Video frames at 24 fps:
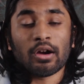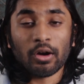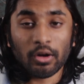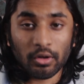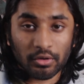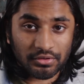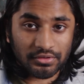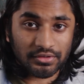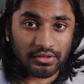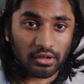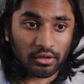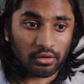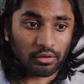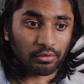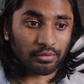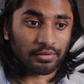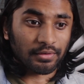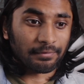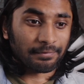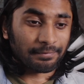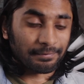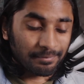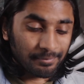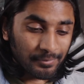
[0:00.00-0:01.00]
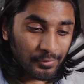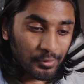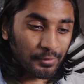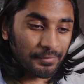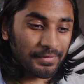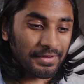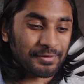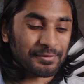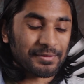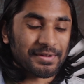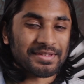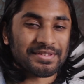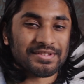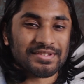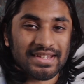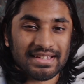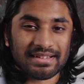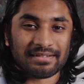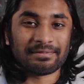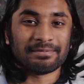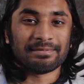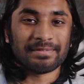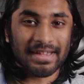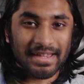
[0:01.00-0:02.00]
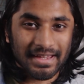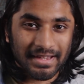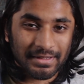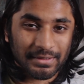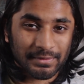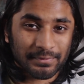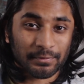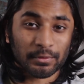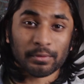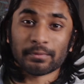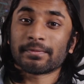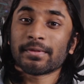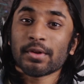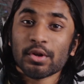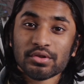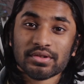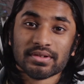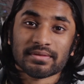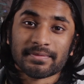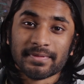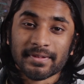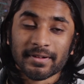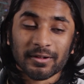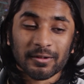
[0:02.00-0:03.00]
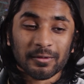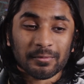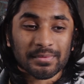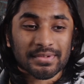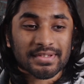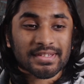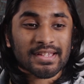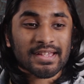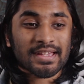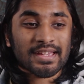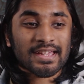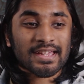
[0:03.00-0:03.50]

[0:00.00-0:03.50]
Also, the movie with Jacob Vance for Fusion Films,